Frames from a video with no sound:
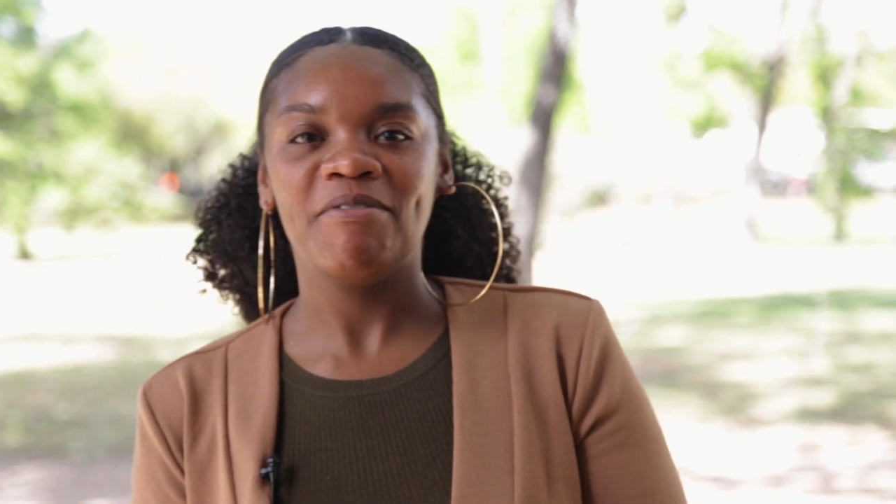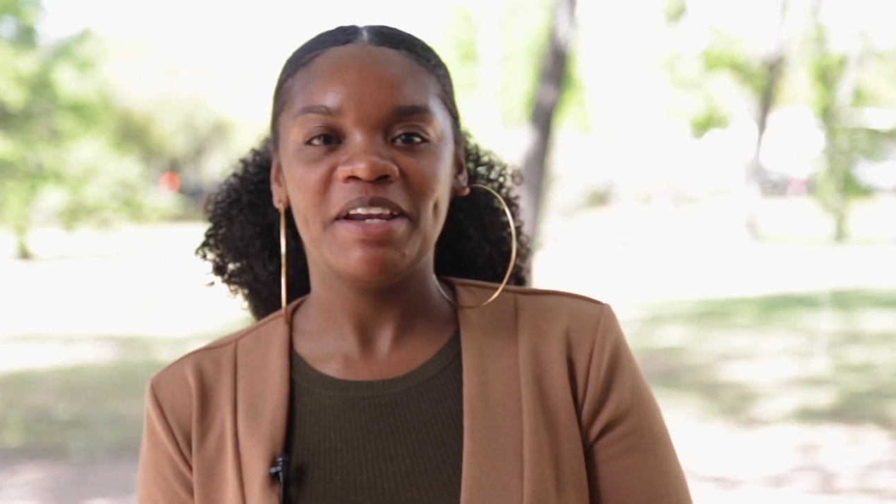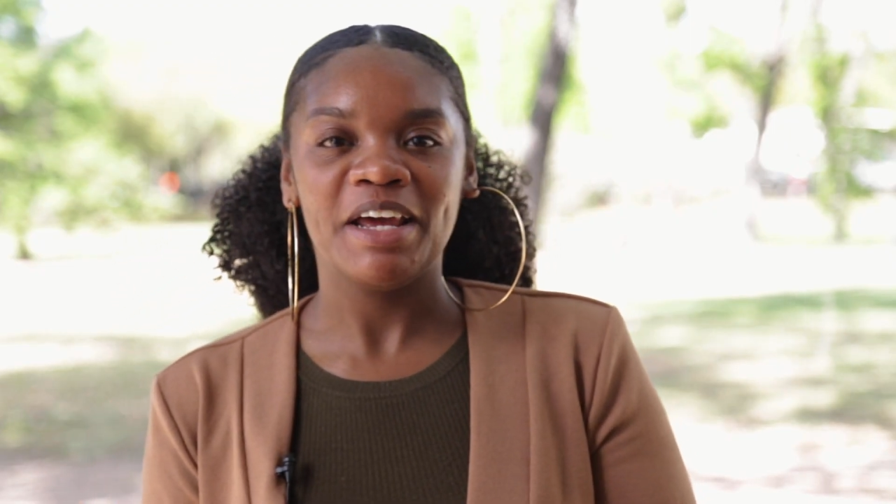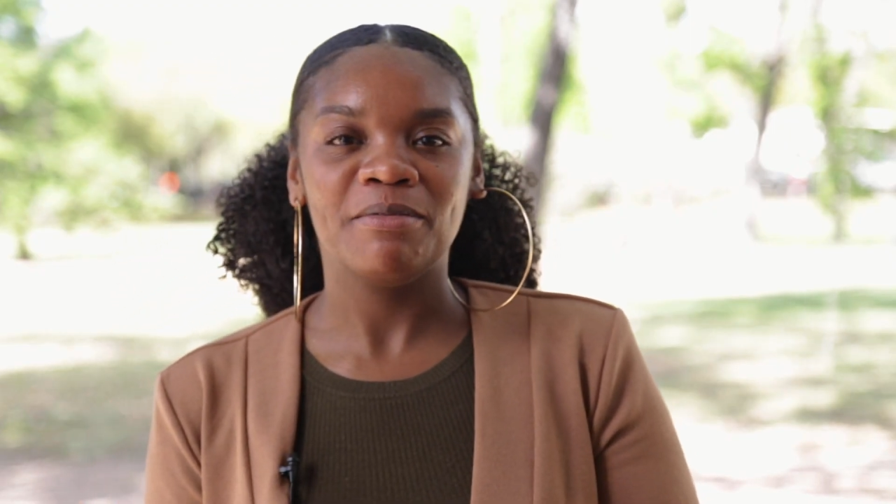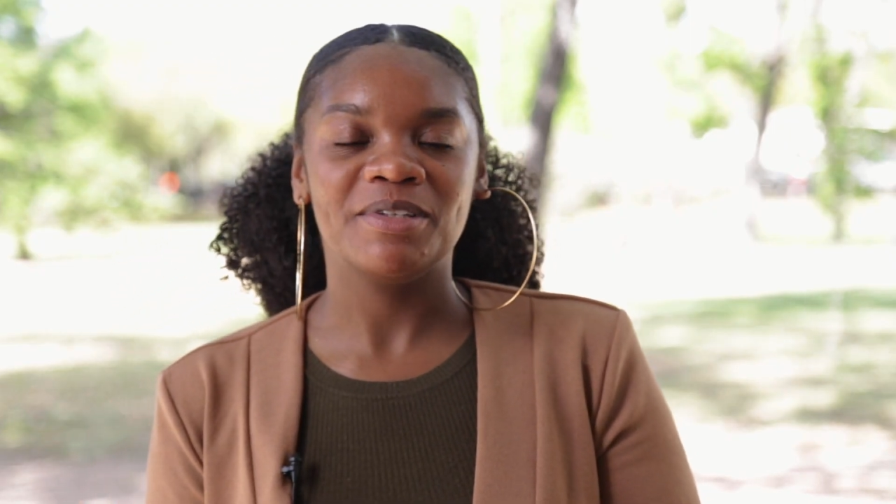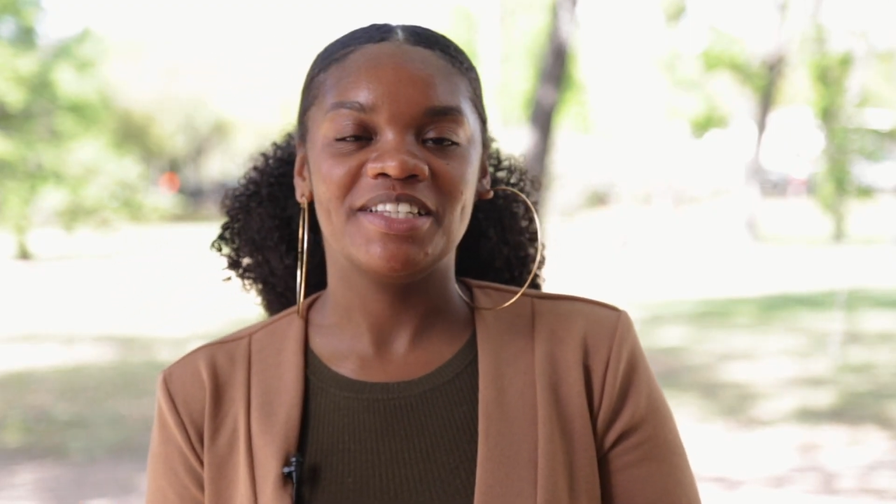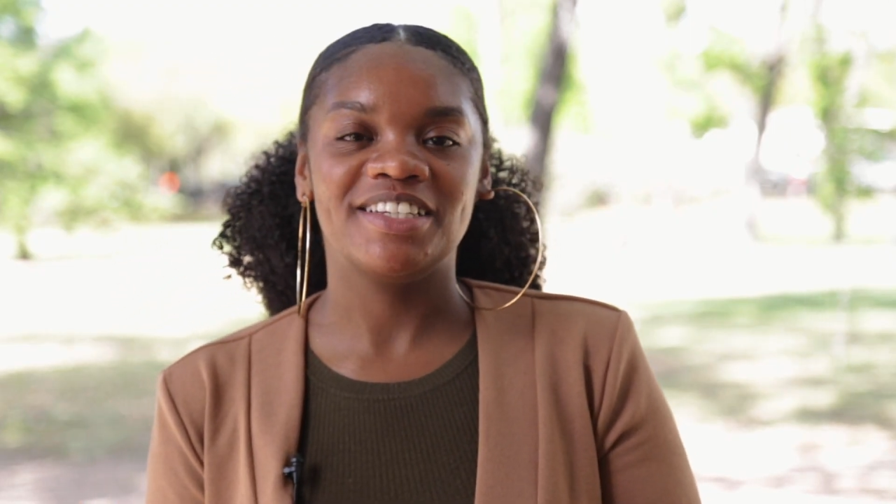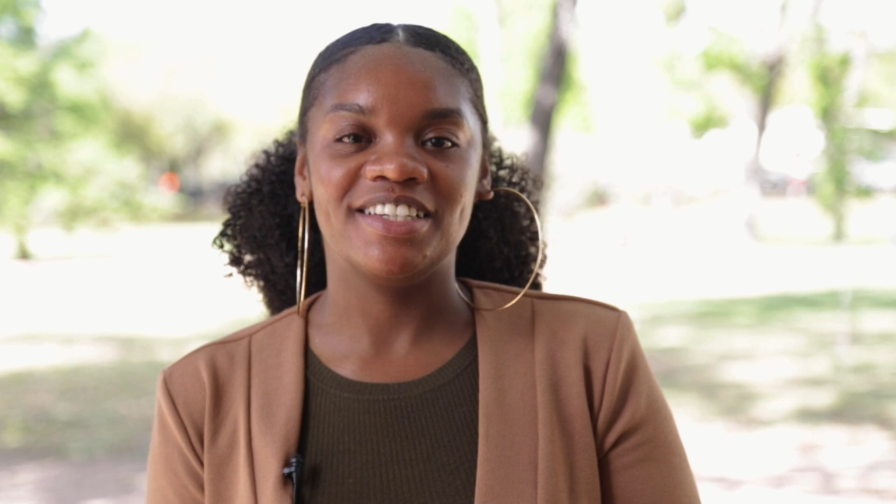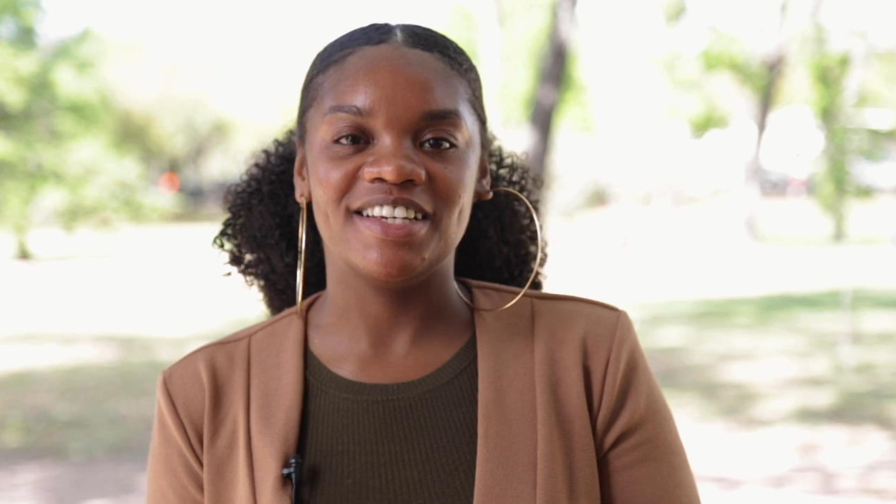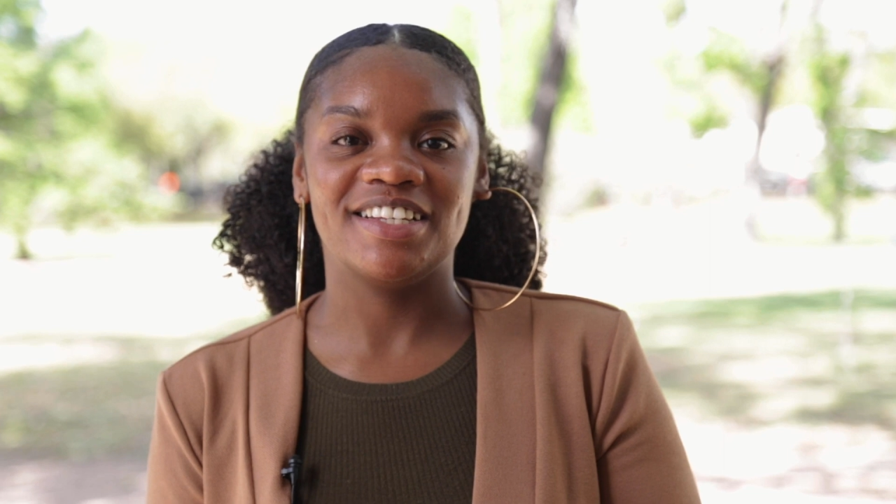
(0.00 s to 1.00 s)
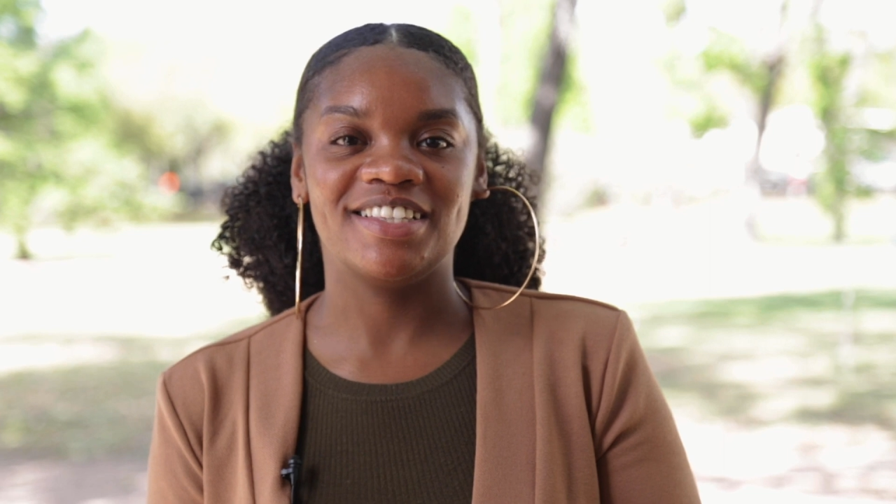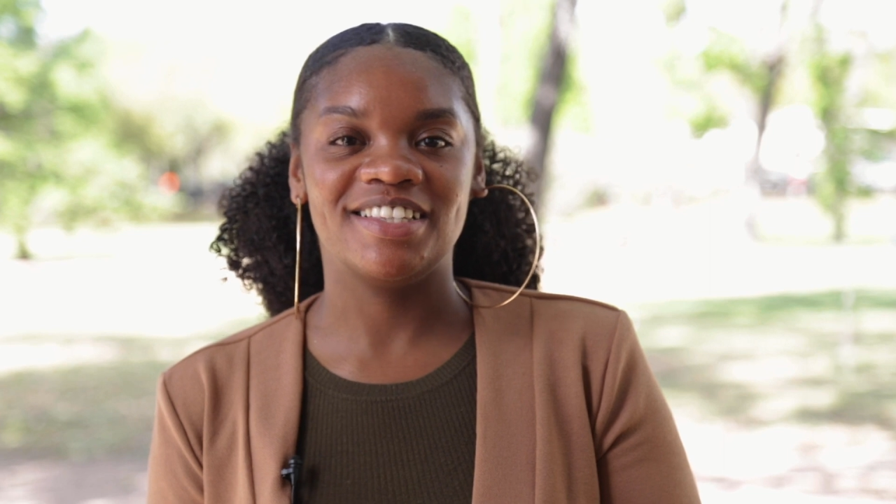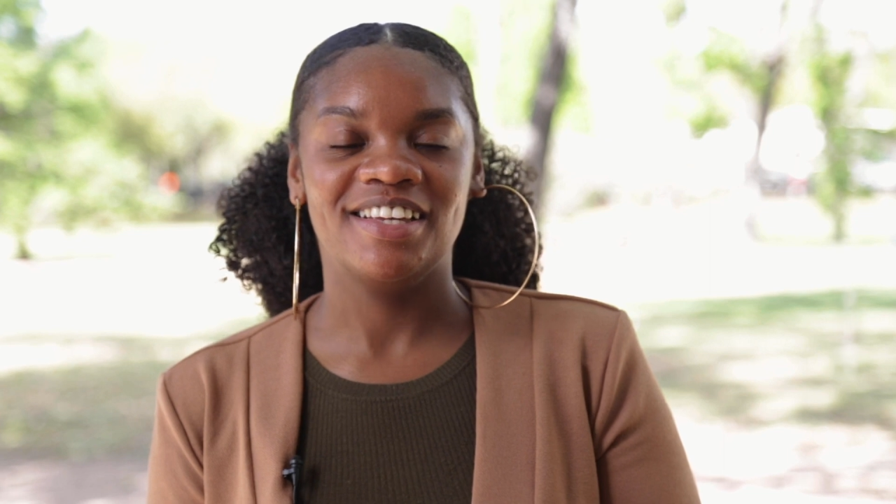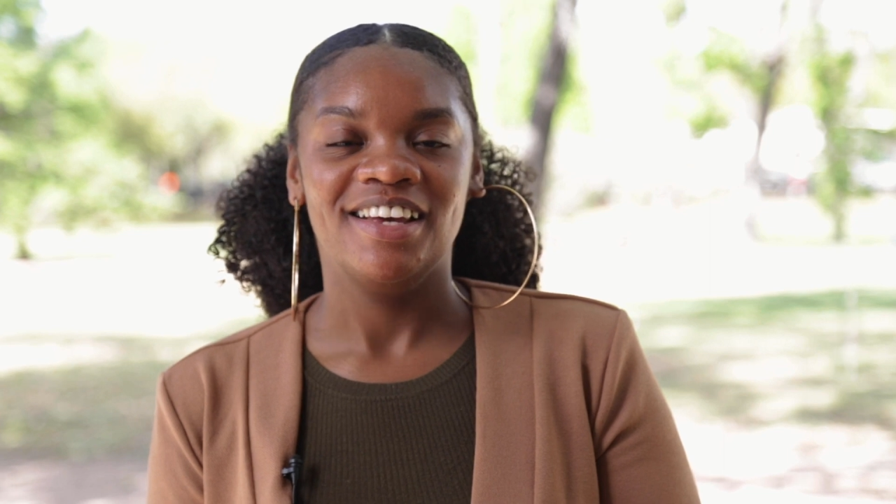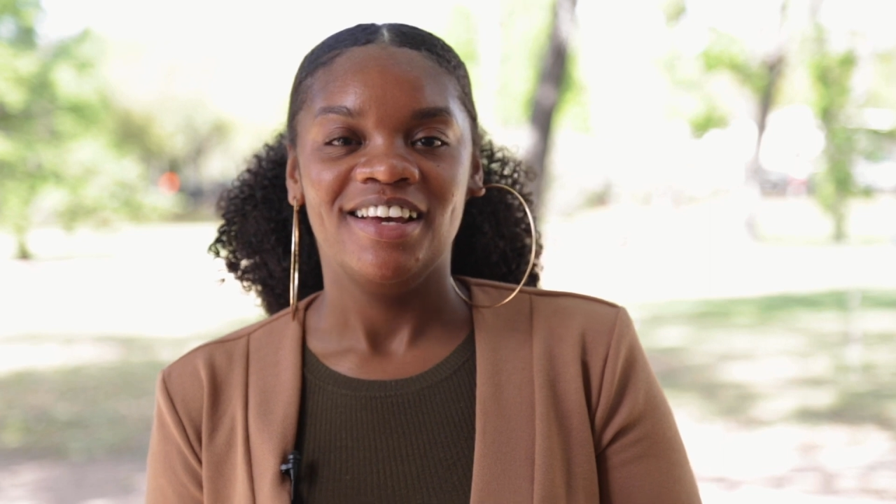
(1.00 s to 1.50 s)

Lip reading: been able to just